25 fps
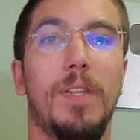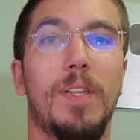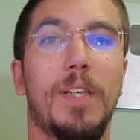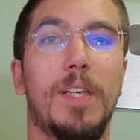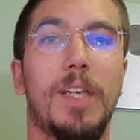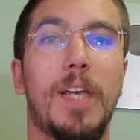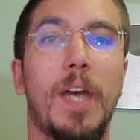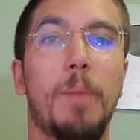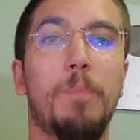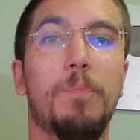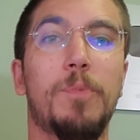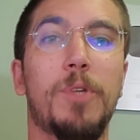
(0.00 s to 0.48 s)

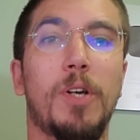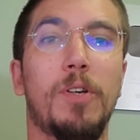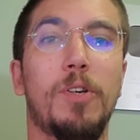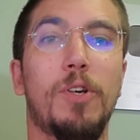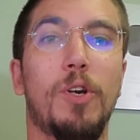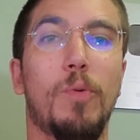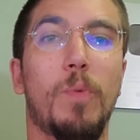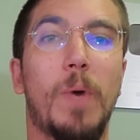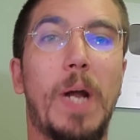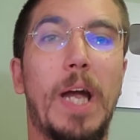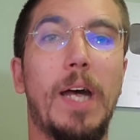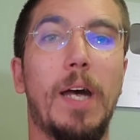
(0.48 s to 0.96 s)
kept
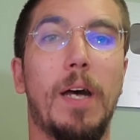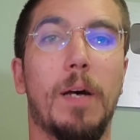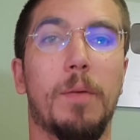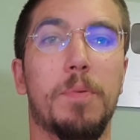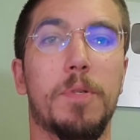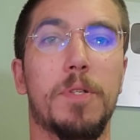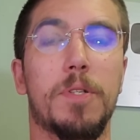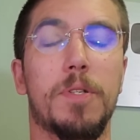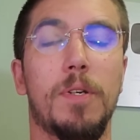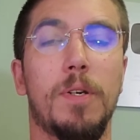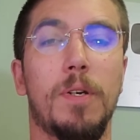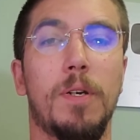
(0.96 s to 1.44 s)
under
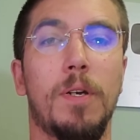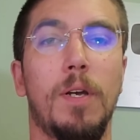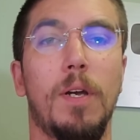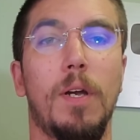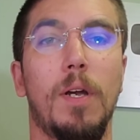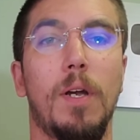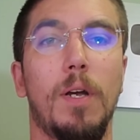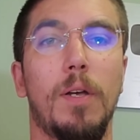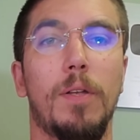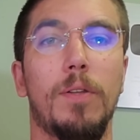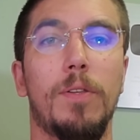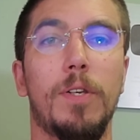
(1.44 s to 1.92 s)
wraps.
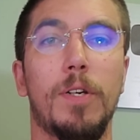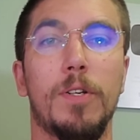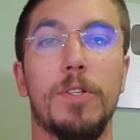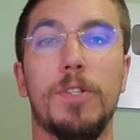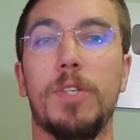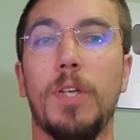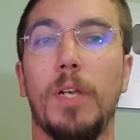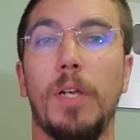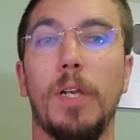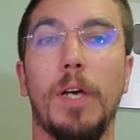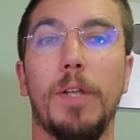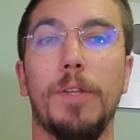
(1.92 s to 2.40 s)

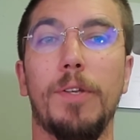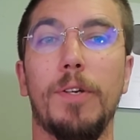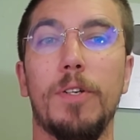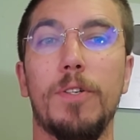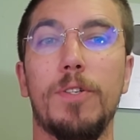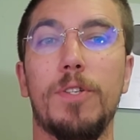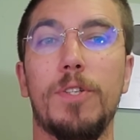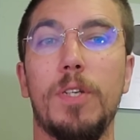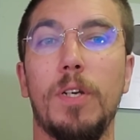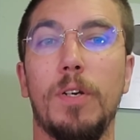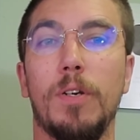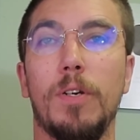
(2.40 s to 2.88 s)
There's
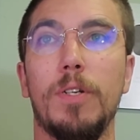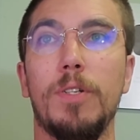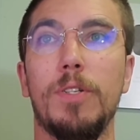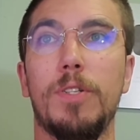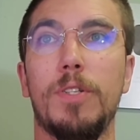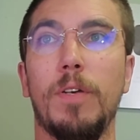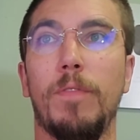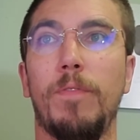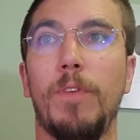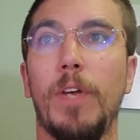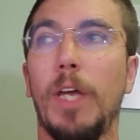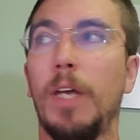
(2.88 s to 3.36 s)
another
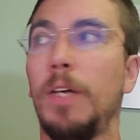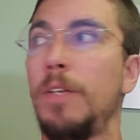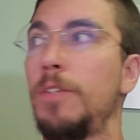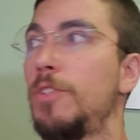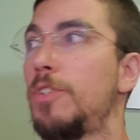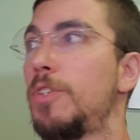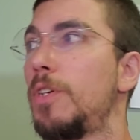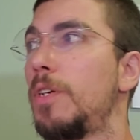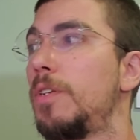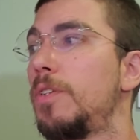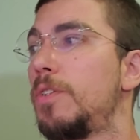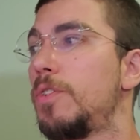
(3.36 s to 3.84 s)
series of
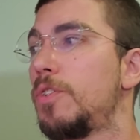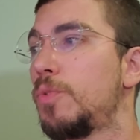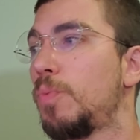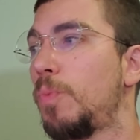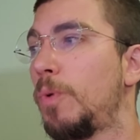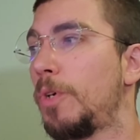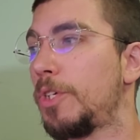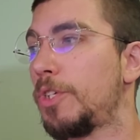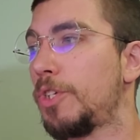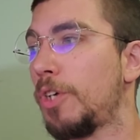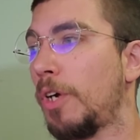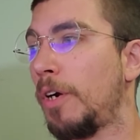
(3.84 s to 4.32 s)
engines which